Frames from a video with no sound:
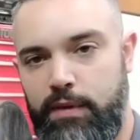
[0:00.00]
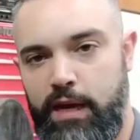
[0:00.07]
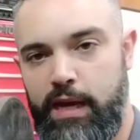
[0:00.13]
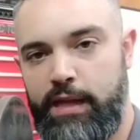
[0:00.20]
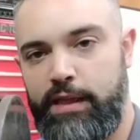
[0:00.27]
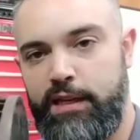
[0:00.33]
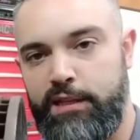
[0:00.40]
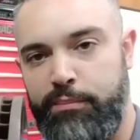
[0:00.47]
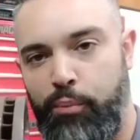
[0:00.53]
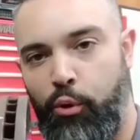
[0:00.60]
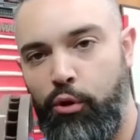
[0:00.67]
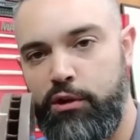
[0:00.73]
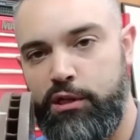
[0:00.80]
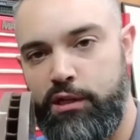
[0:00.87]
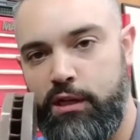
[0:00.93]
and this
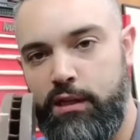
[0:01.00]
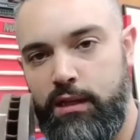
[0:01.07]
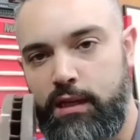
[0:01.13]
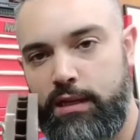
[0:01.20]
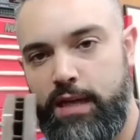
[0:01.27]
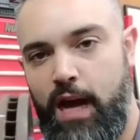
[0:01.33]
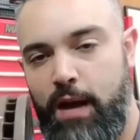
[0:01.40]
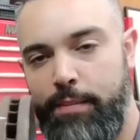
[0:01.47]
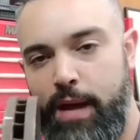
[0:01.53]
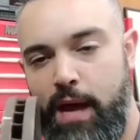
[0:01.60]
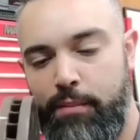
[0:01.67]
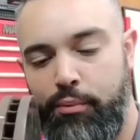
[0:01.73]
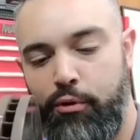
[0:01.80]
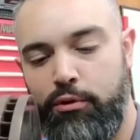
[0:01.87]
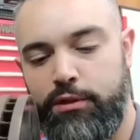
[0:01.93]
portion, the top
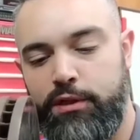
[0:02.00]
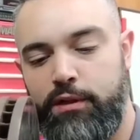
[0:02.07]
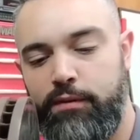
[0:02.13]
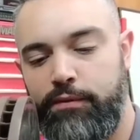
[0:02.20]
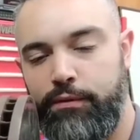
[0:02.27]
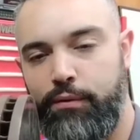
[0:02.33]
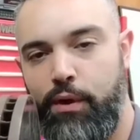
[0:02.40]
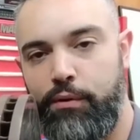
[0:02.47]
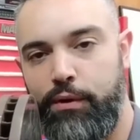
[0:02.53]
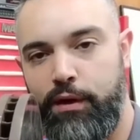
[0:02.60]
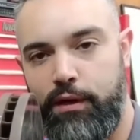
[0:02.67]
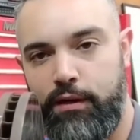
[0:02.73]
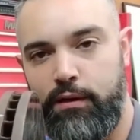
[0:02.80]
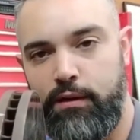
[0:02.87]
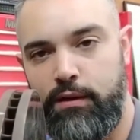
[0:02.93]
hat portion of the
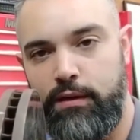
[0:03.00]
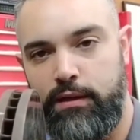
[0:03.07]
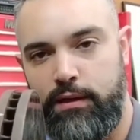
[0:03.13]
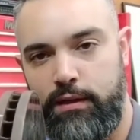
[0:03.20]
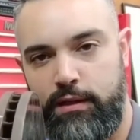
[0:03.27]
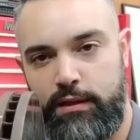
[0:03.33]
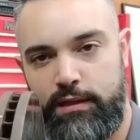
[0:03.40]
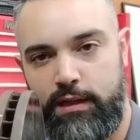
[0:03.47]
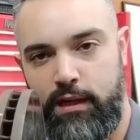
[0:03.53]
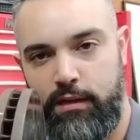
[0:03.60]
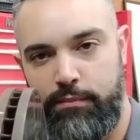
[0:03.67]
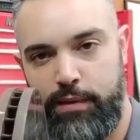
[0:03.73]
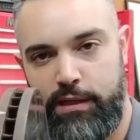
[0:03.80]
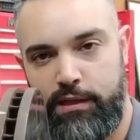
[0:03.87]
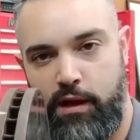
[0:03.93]
rotor, is going to
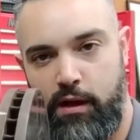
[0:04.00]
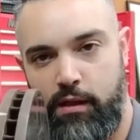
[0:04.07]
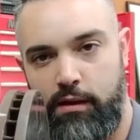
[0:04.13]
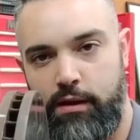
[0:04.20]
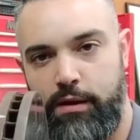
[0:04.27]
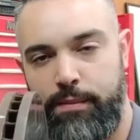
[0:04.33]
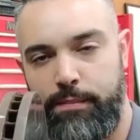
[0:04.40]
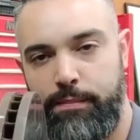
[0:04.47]
be taller.